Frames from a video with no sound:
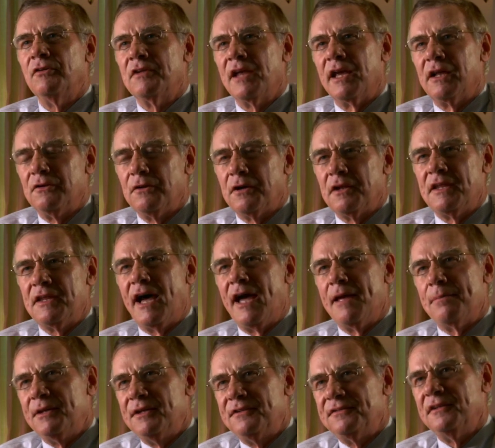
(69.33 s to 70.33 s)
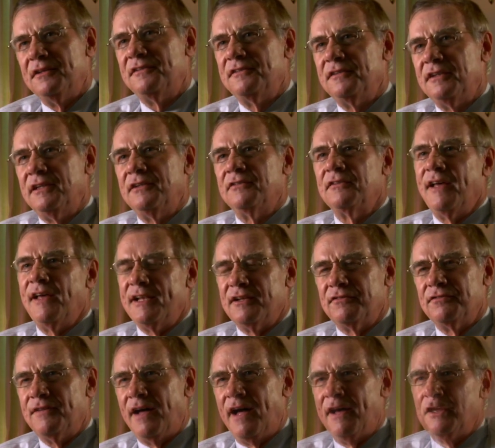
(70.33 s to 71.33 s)
If you take a look at the IPCC's
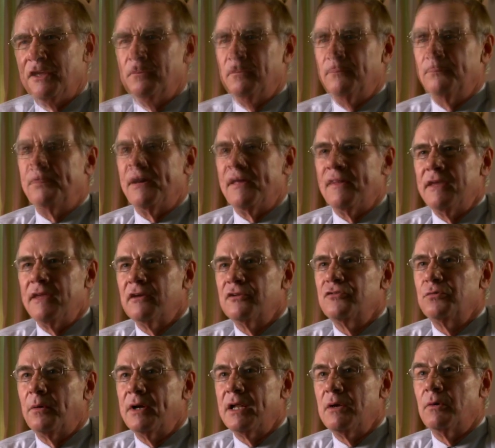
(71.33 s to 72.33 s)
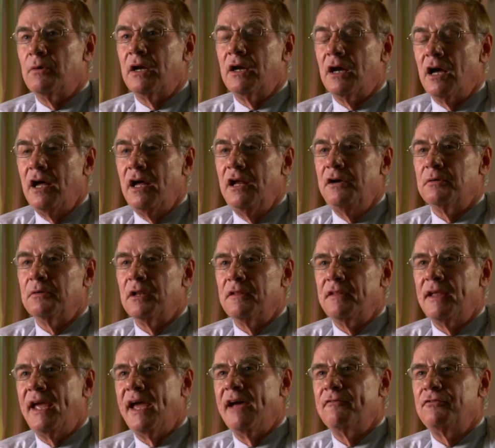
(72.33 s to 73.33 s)
latest volume, by the year
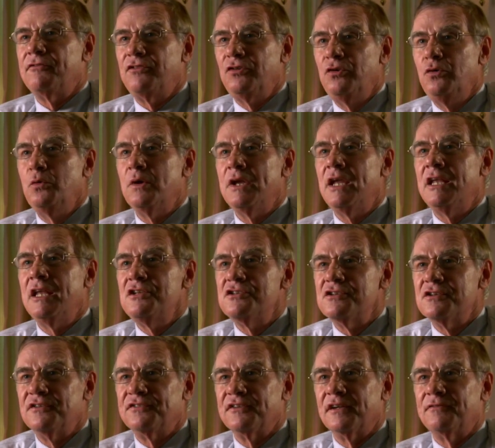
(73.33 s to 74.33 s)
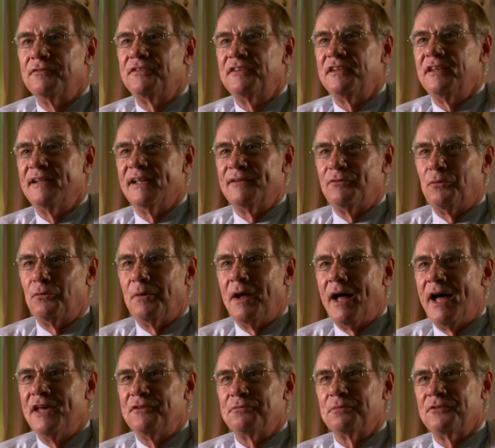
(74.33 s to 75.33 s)
2100, they have two inches of sea level
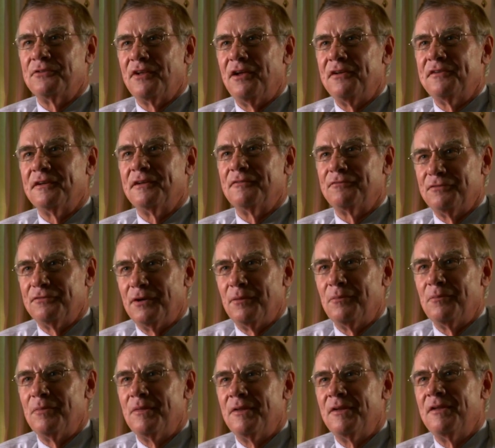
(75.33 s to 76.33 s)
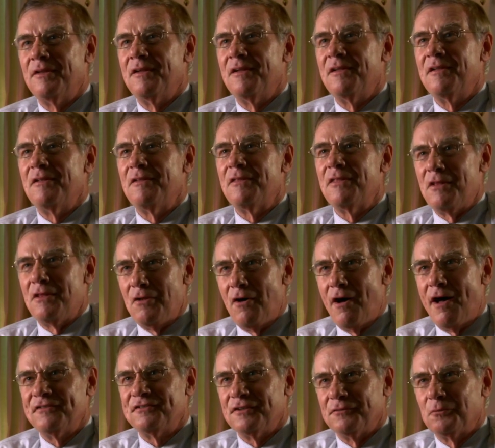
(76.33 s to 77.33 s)
rise resulting from the
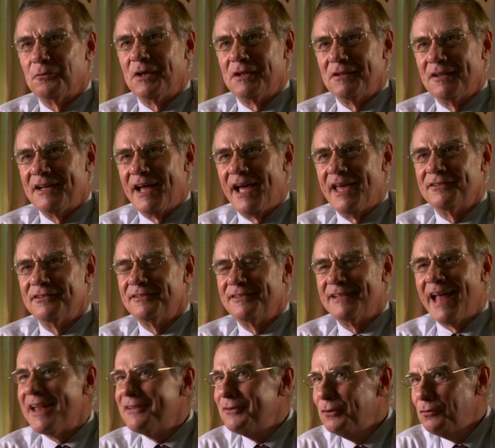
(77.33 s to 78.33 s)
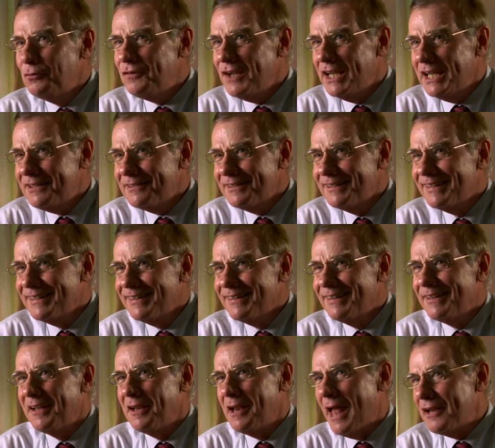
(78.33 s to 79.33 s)
loss of Greenland ice. Not two feet,
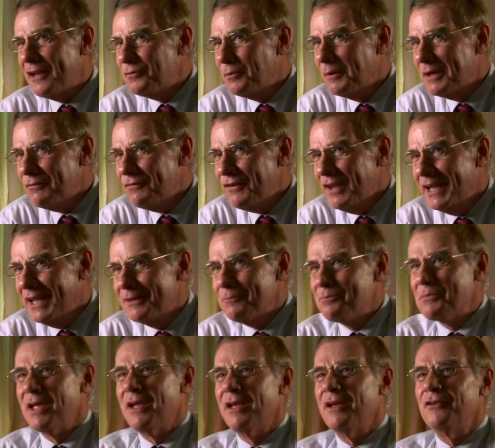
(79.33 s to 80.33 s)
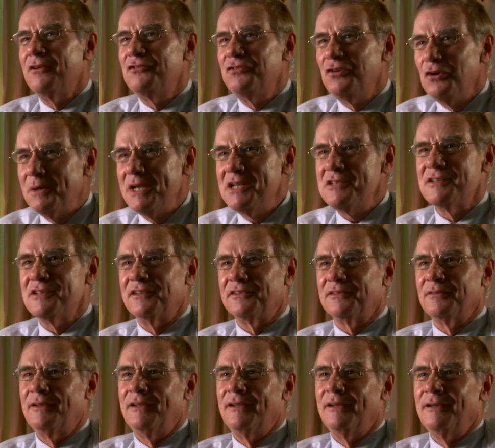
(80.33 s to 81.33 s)
not 20 feet, two
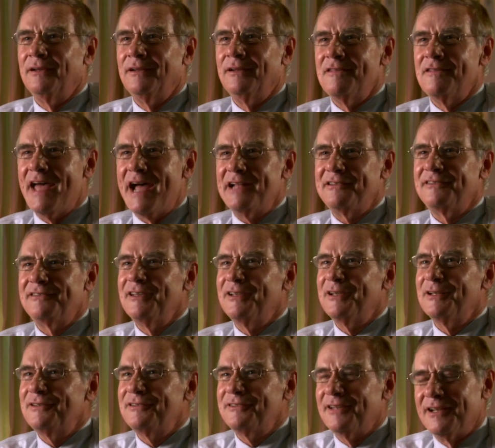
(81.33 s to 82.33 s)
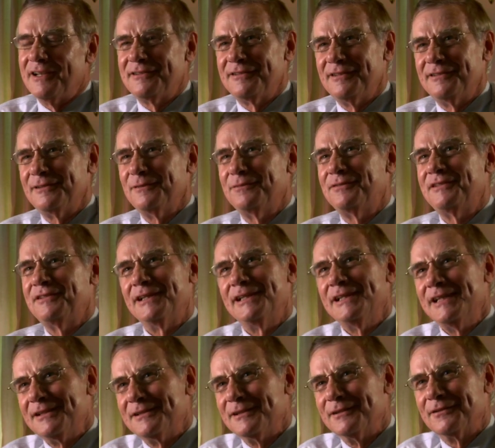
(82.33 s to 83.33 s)
inches. That's the consensus of
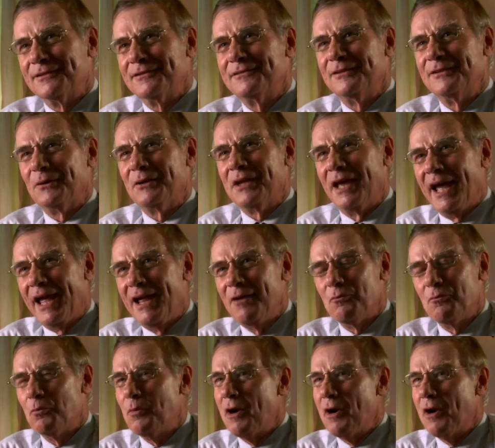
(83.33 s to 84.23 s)
scientists, okay?